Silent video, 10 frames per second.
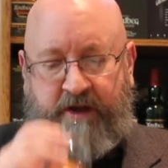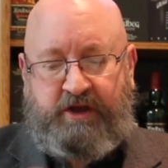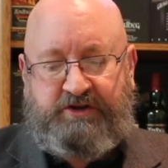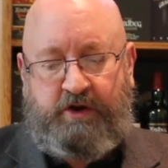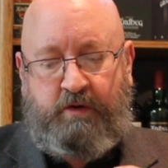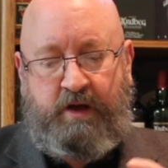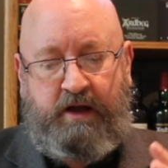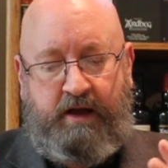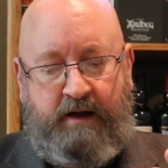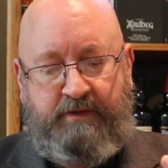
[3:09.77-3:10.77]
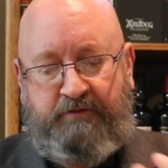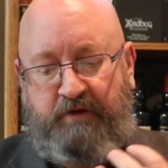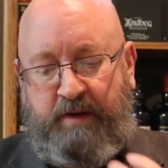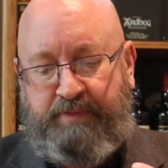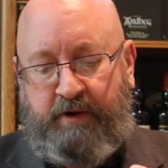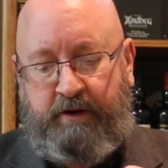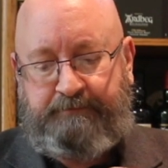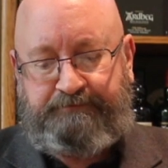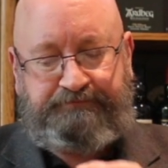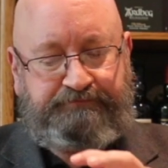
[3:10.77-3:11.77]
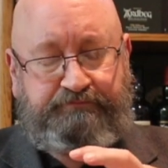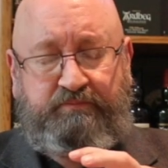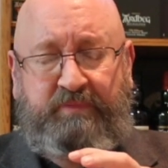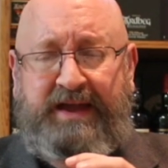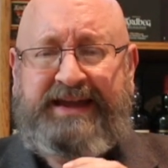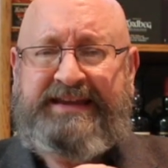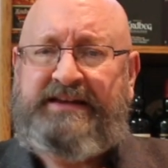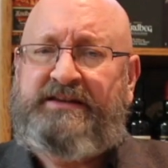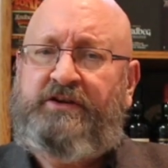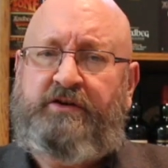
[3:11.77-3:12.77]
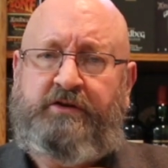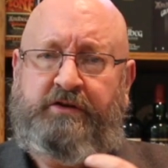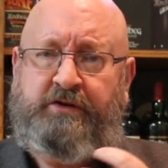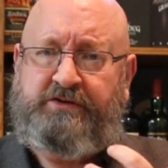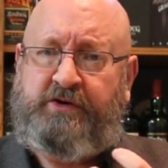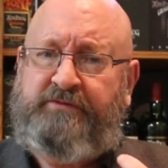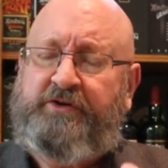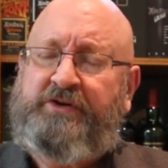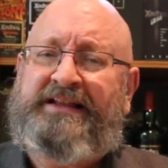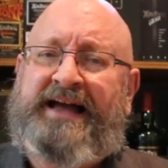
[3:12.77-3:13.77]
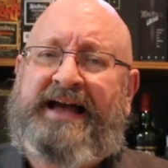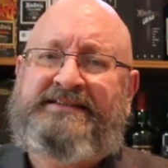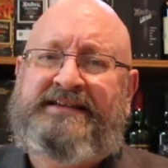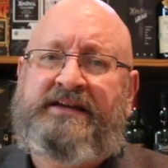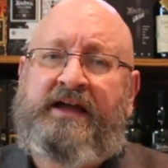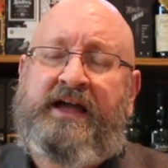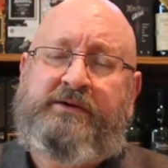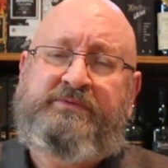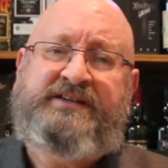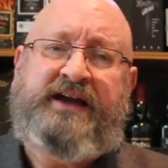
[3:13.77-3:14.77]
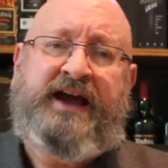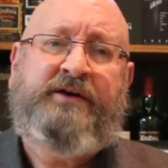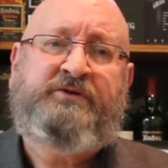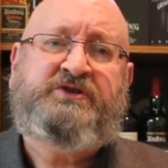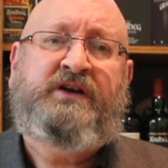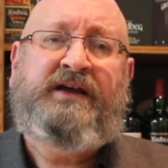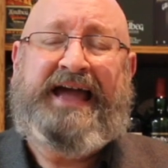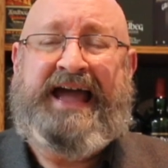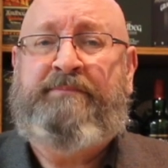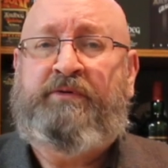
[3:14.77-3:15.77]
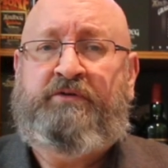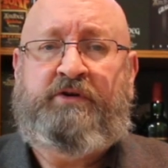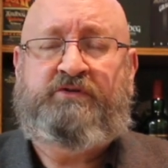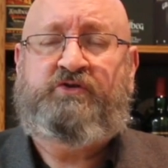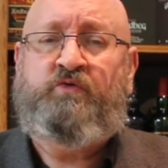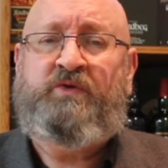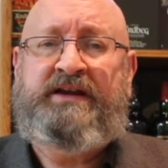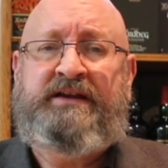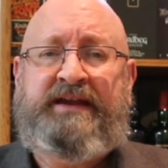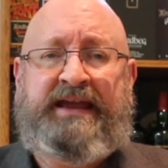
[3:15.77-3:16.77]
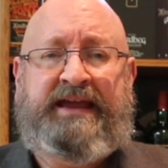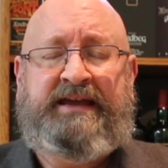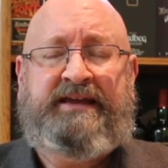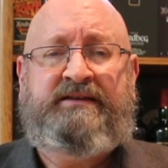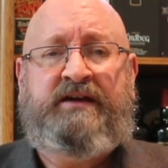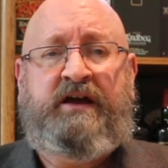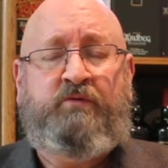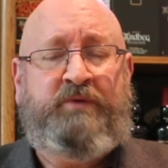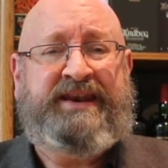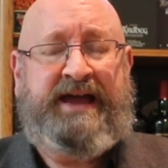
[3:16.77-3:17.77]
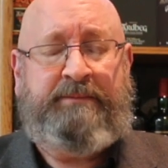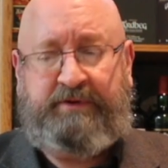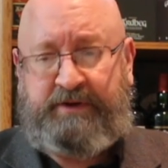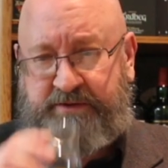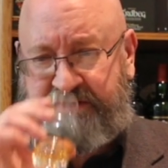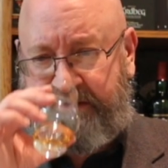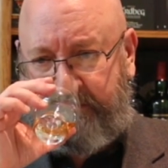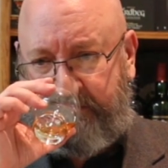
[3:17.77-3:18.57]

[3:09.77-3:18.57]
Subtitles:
So on the front part, I get your sort of your classic, I would say, Irish apple notes, green and red apple notes.